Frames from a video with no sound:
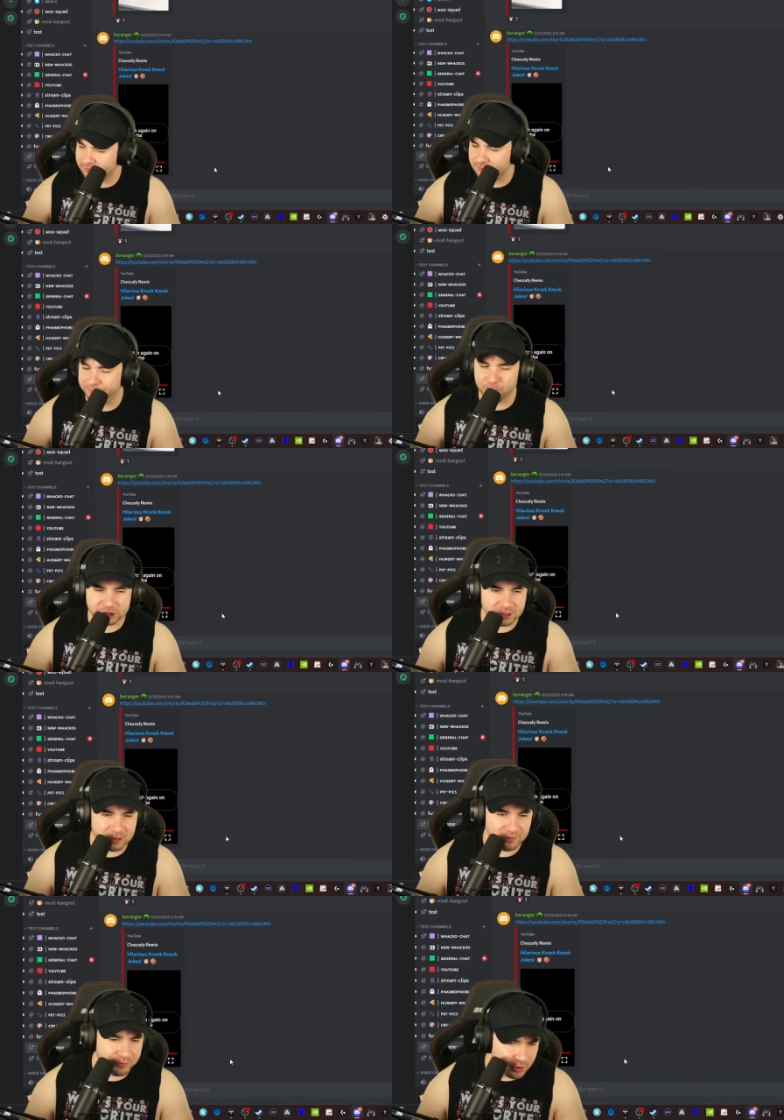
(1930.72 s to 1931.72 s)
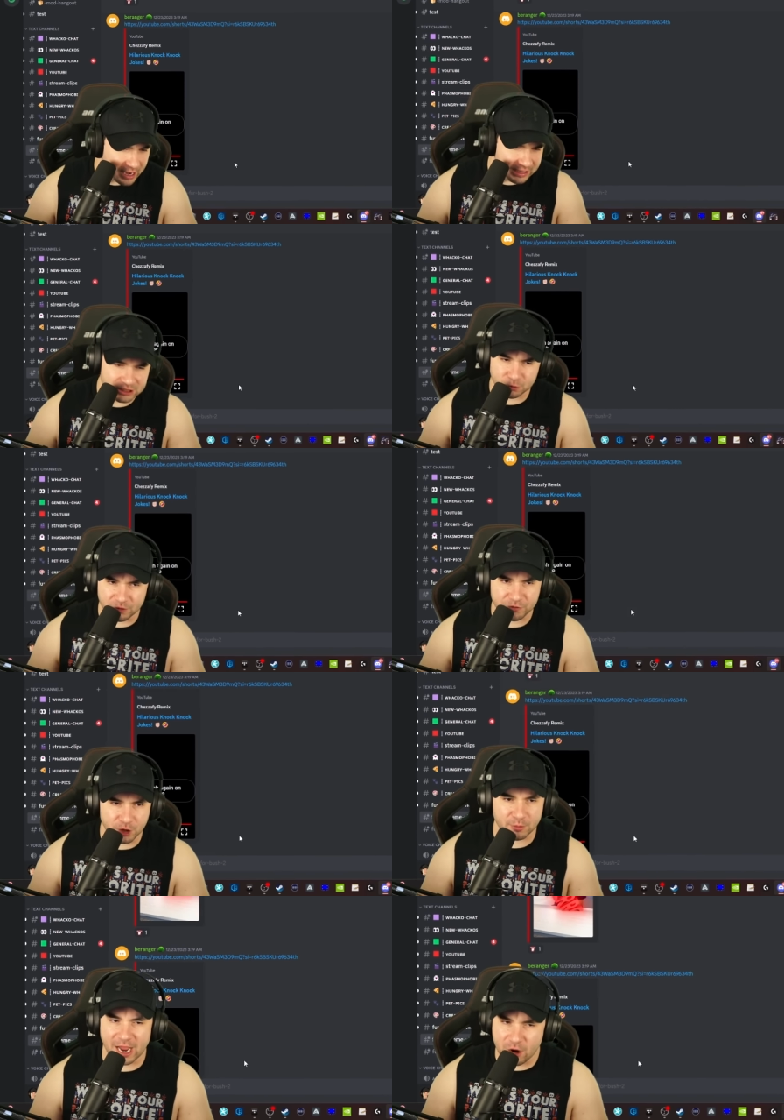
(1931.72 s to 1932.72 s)
forcing me to feel any sort of
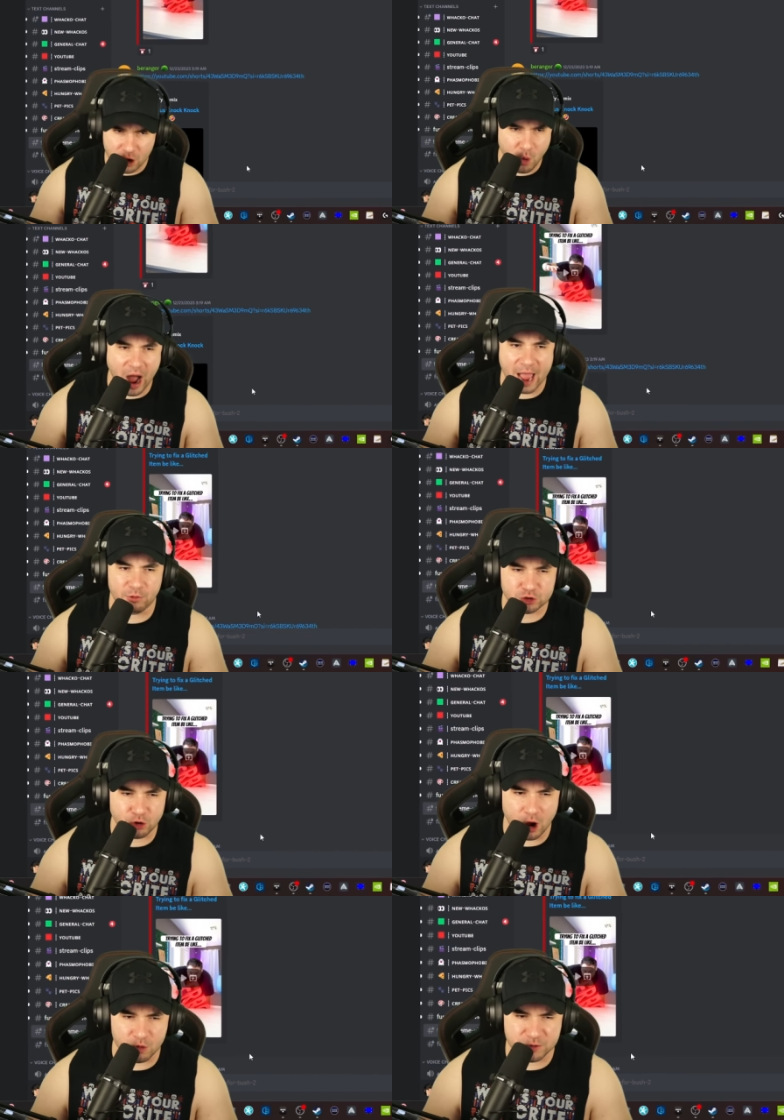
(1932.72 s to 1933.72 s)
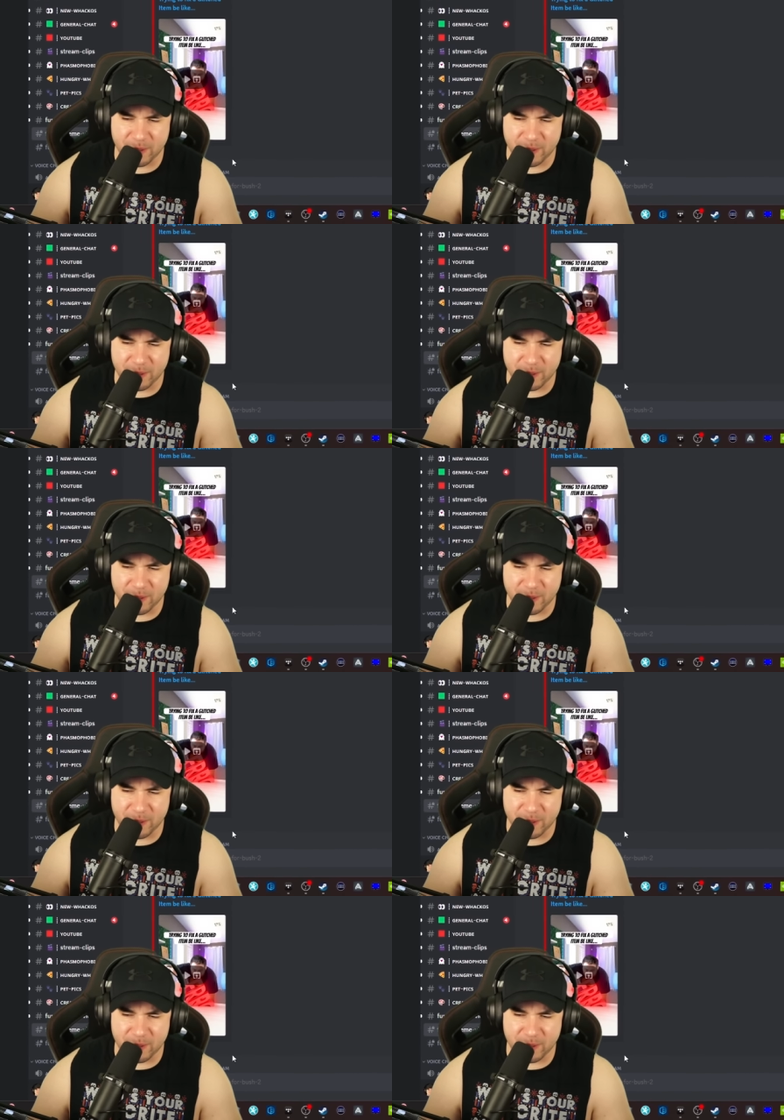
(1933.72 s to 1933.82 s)
humor. I don't know why. What's wrong with